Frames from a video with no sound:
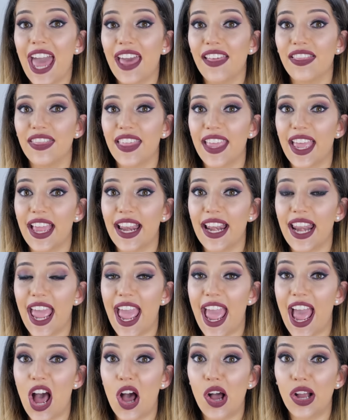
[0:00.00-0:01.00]
And then
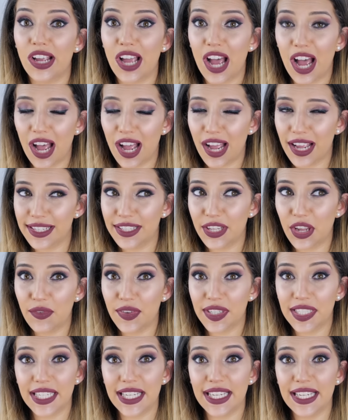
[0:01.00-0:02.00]
our car
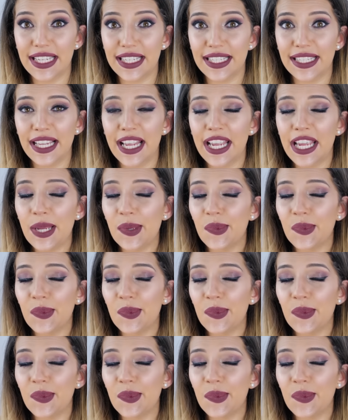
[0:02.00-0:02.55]
services,